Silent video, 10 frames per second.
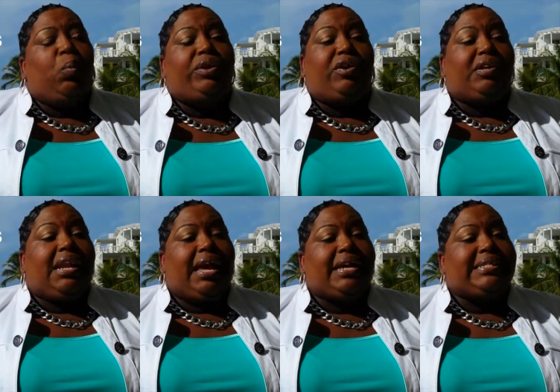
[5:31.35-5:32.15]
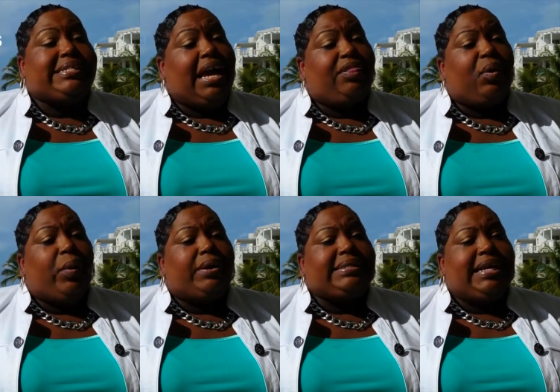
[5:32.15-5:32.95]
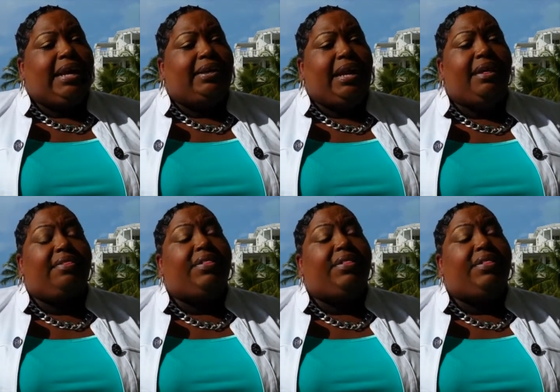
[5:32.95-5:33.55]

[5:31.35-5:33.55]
When your clients get the work done,